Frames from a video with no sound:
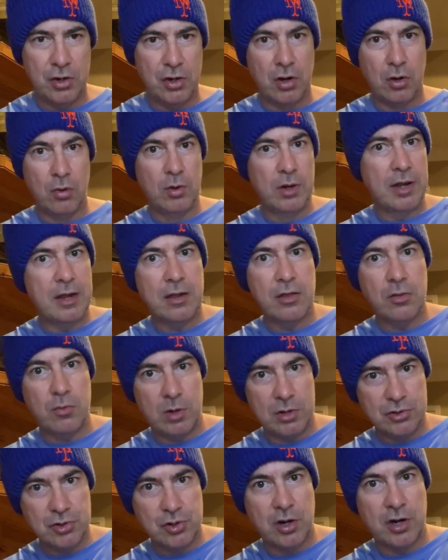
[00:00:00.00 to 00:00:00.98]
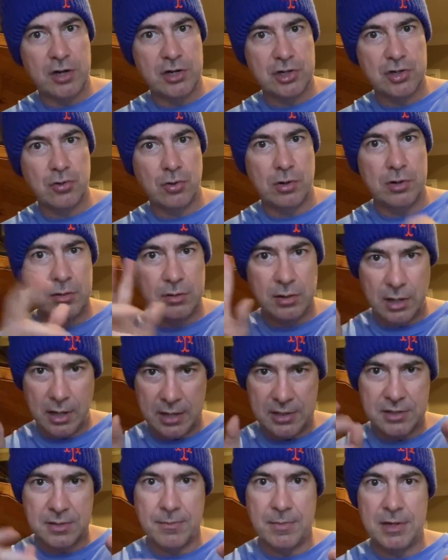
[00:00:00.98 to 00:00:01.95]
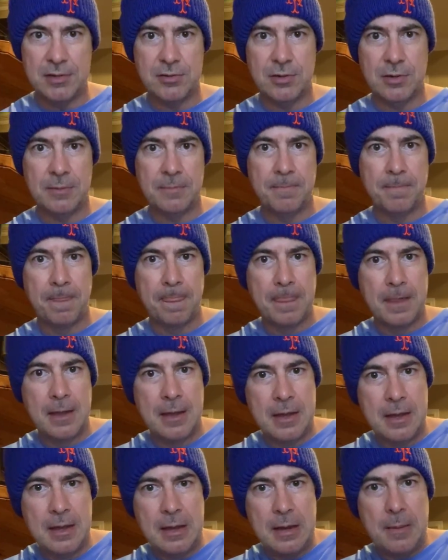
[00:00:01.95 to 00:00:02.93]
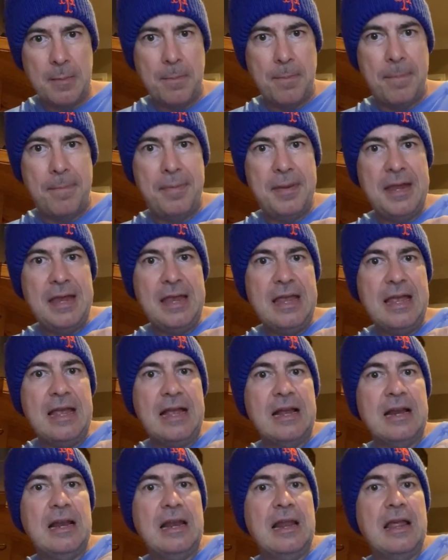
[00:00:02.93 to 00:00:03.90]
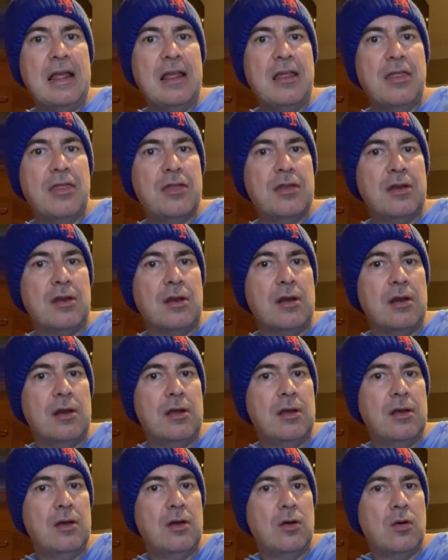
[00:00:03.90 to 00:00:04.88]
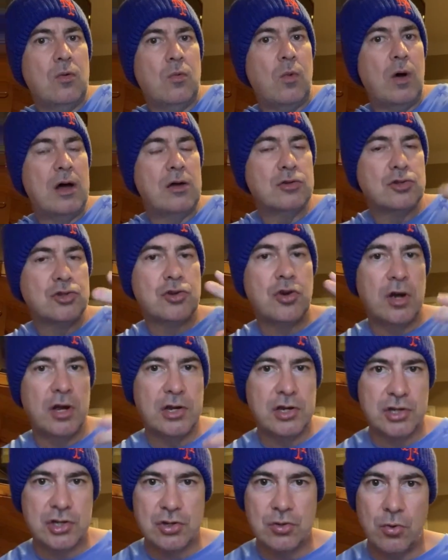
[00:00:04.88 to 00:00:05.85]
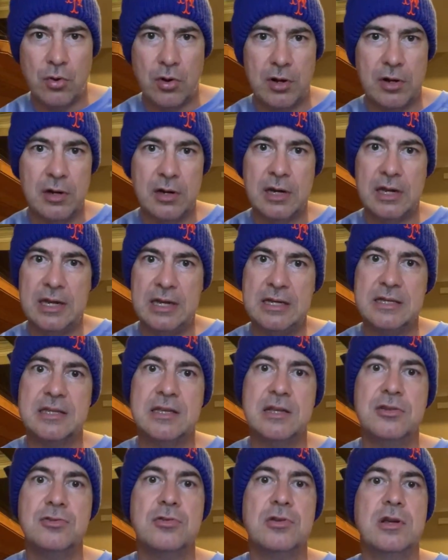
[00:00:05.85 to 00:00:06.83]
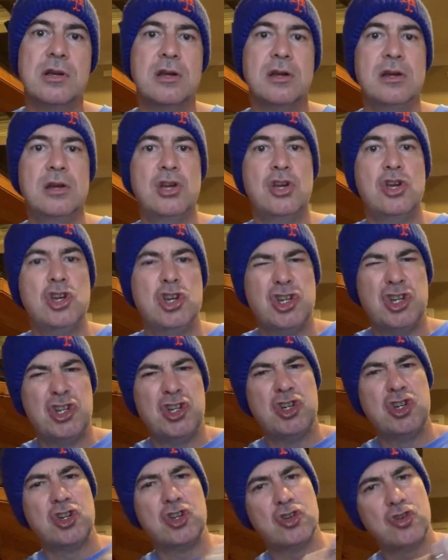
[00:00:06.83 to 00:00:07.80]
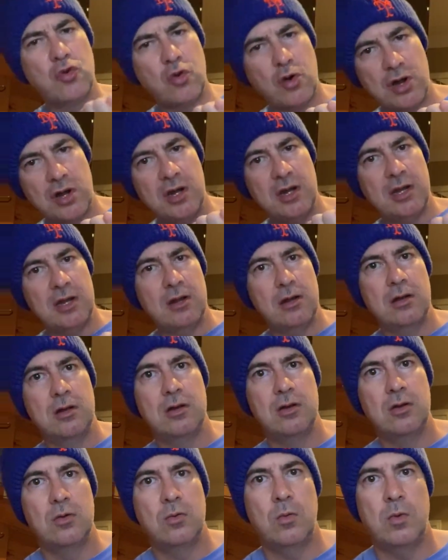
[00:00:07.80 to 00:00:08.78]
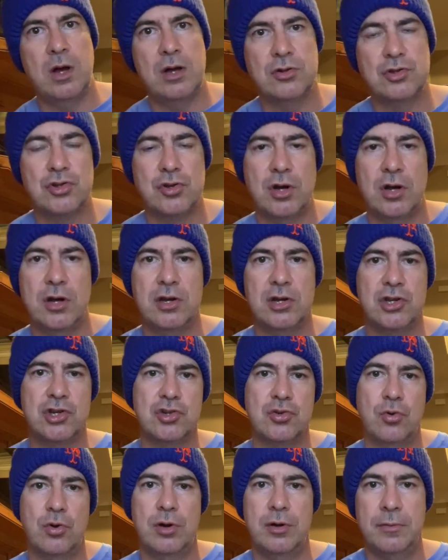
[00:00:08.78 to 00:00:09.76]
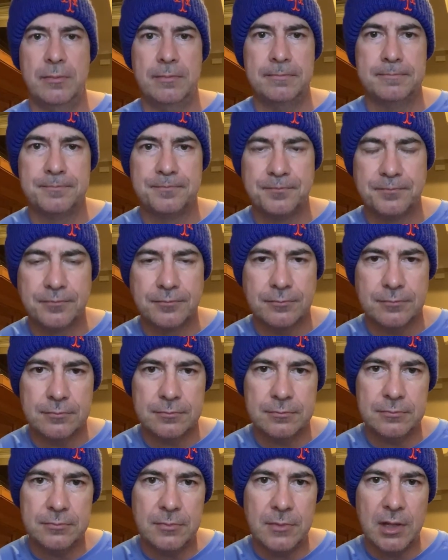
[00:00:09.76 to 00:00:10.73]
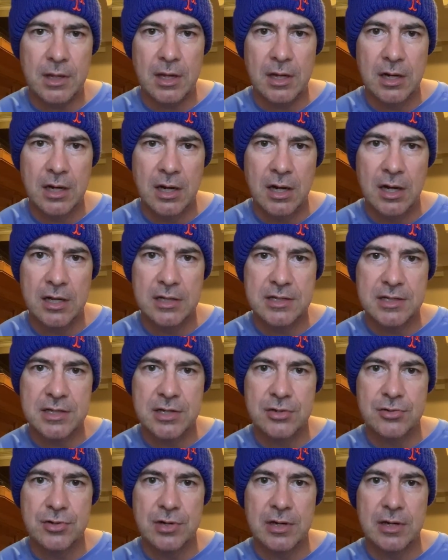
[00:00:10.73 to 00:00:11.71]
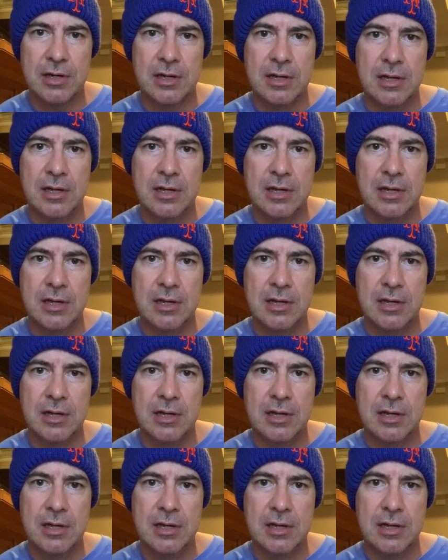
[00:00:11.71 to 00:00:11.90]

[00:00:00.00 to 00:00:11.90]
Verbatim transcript: no length while trying to shorten, isometric. Being lengthened while trying to shorten, eccentric. Shortening while trying to shorten, concentric